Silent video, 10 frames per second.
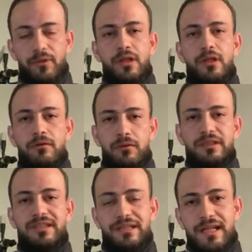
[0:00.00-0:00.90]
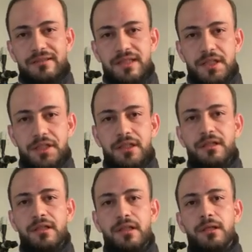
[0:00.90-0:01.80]

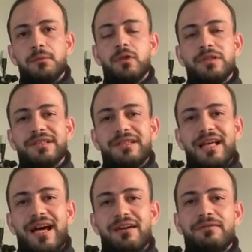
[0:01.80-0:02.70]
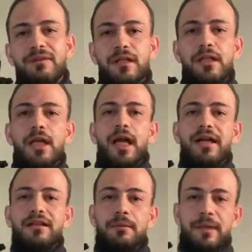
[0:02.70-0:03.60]
because it have
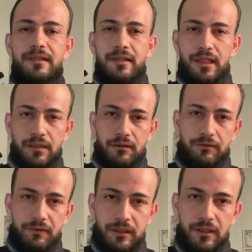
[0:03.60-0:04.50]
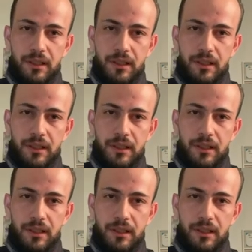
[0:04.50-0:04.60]
antibacterial effect.